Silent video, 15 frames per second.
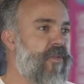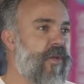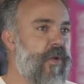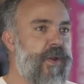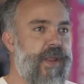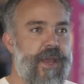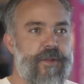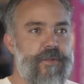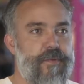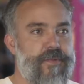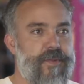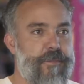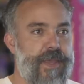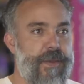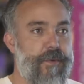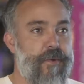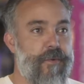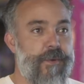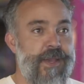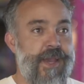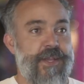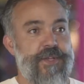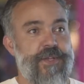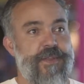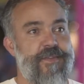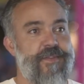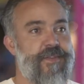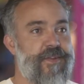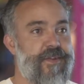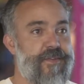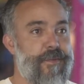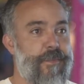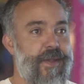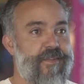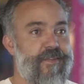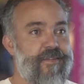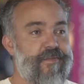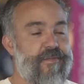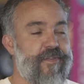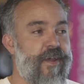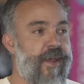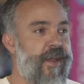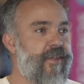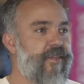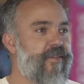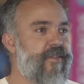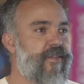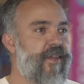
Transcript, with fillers: to learning how to do some chemical reactions and just the basics of science,